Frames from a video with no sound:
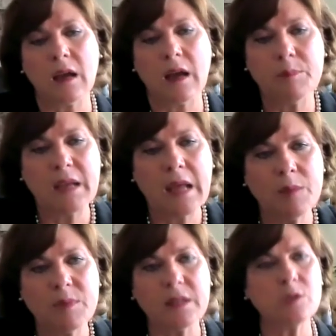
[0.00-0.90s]
I
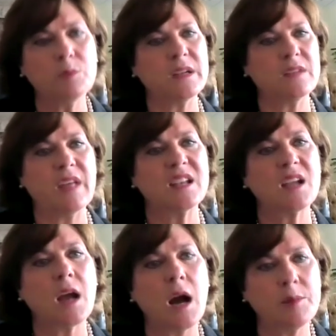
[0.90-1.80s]
became a little bit of that
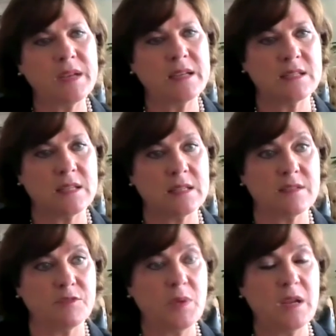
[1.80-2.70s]
calming sense
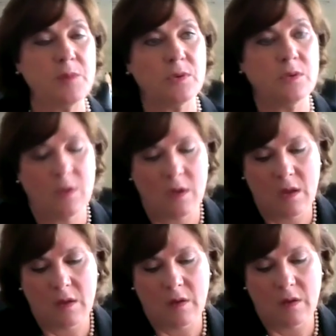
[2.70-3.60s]
of people.
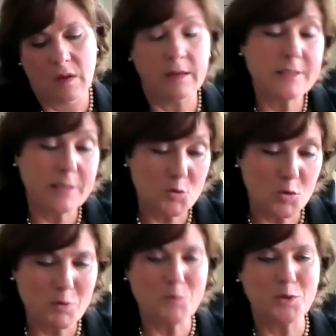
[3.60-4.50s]
At least that's
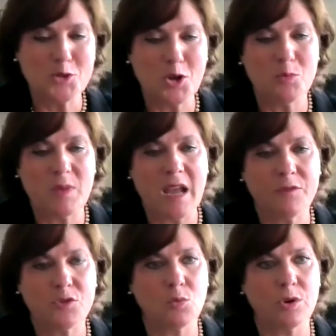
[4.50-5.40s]
what people told me
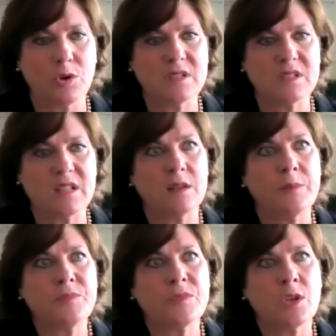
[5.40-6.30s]
afterwards, is
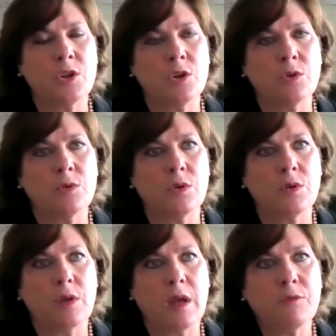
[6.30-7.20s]
that,
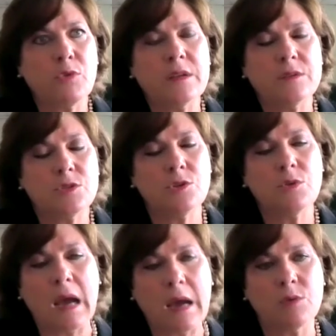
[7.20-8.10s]
every
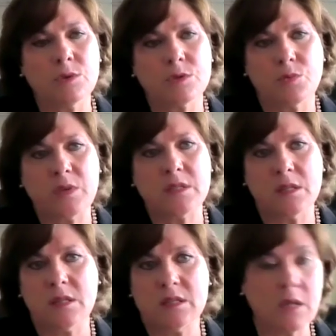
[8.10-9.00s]
2 hours we
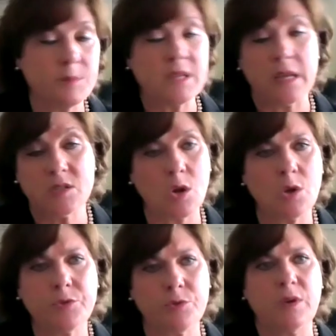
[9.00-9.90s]
did these updates
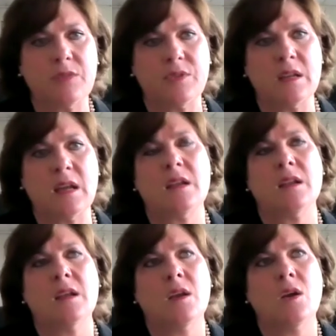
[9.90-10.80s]
all throughout the
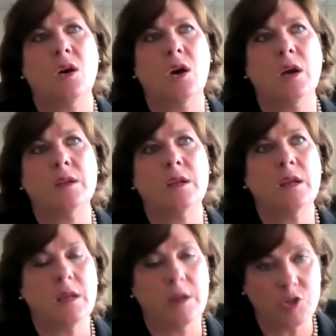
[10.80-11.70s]
night on
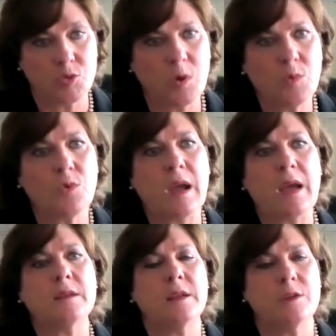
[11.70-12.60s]
Here's where we're
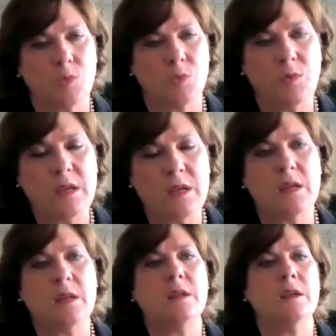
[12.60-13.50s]
at. Here's what we
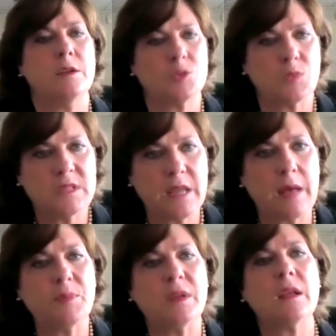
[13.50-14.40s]
need. Here's what's
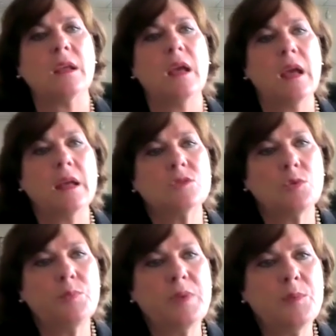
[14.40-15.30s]
happening. And
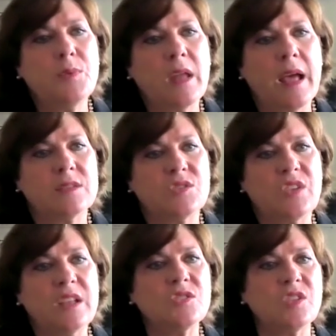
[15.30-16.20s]
so people had a
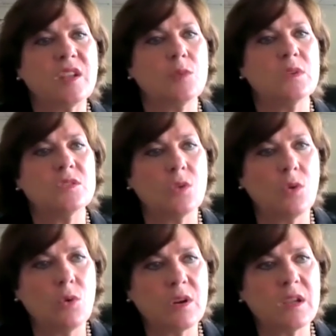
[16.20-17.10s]
sense that it was
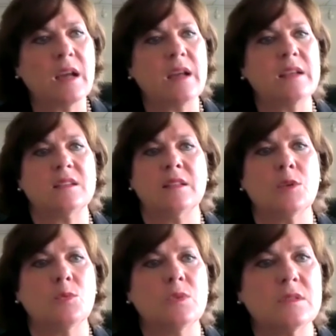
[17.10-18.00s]
organized and
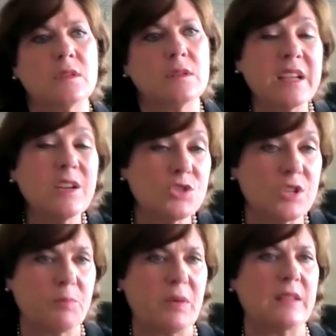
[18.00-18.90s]
there was
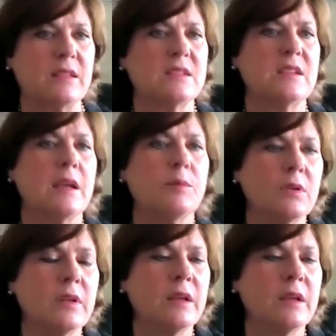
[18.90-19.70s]
leadership at the table.